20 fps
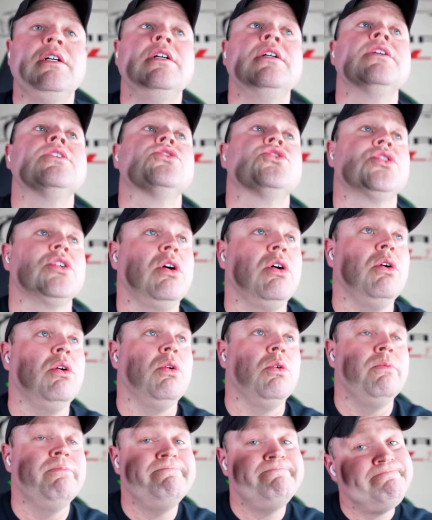
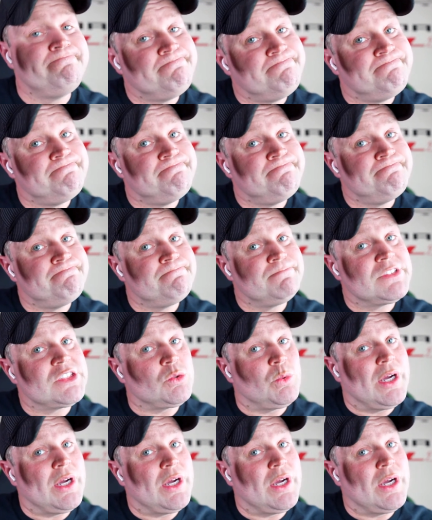So it's the way it